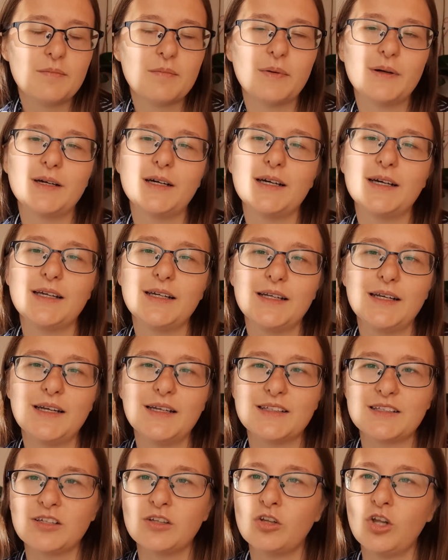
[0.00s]
but
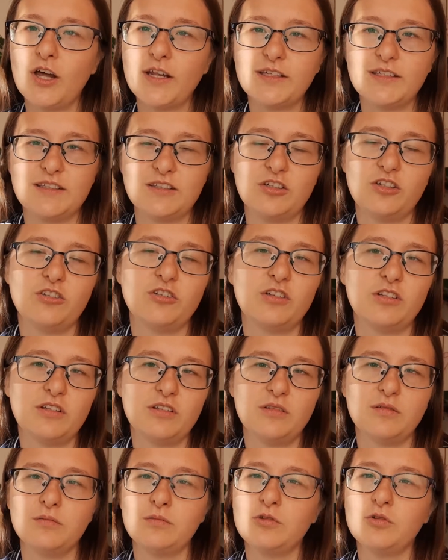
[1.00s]
it's a lot easier
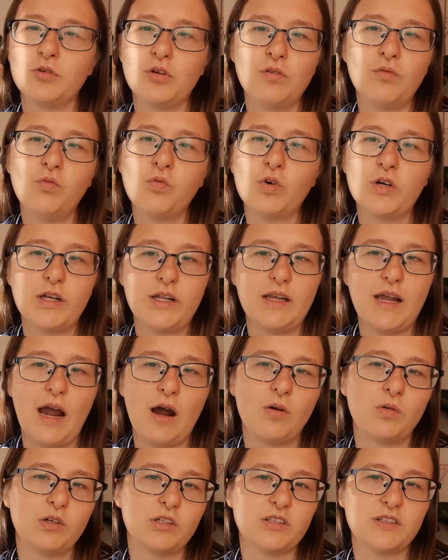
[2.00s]
than doing 40
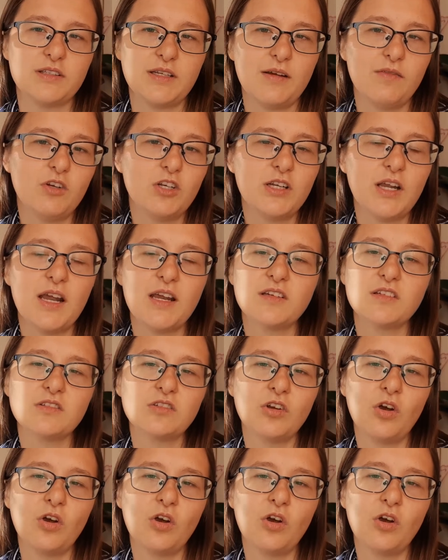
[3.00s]
hours in 7 days.